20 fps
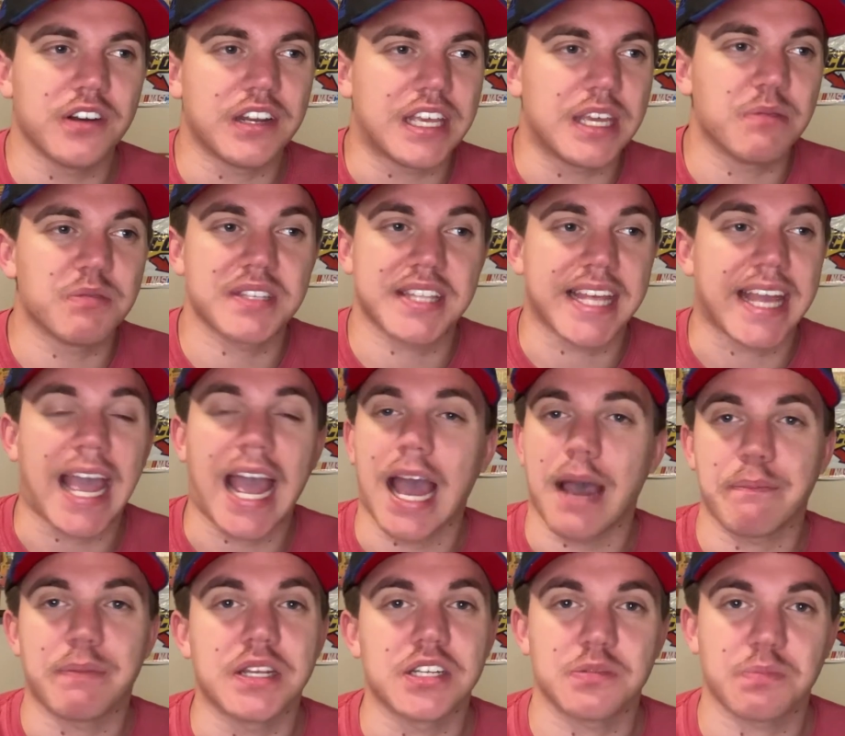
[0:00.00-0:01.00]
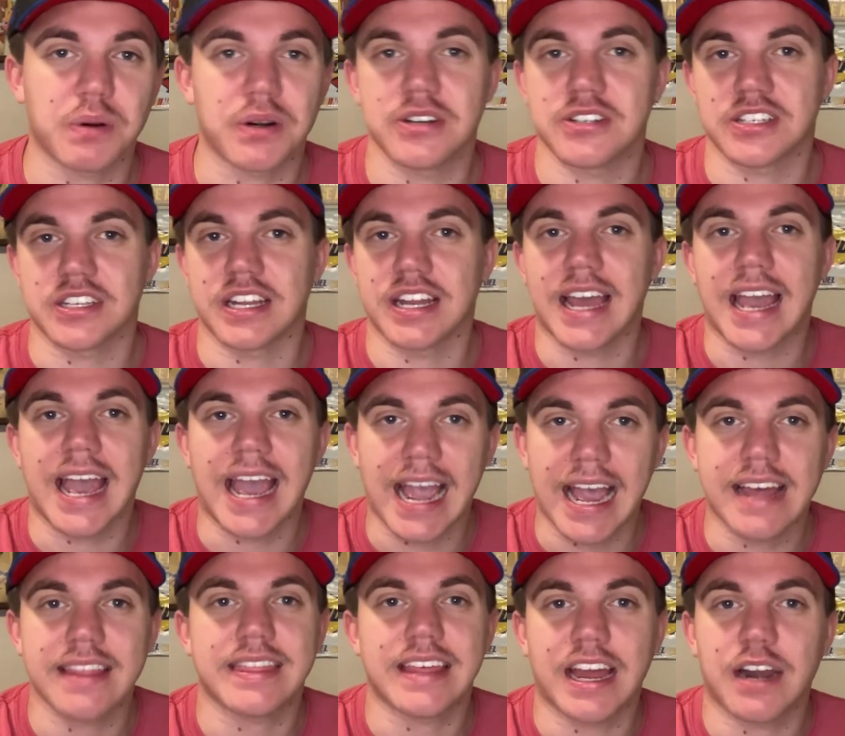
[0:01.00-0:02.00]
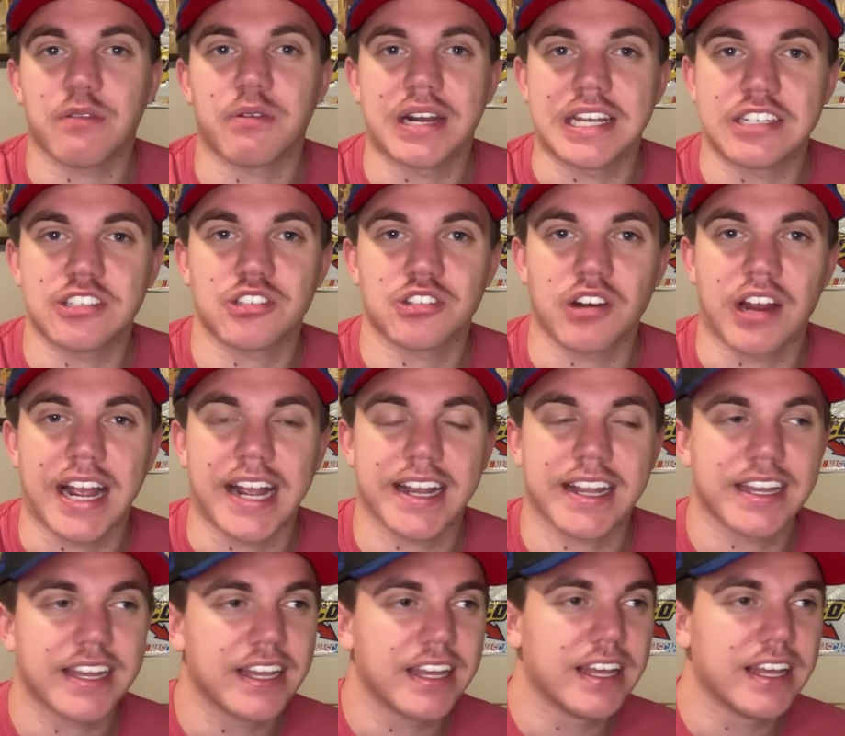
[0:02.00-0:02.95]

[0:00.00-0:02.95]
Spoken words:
He was the happiest person at that racetrack.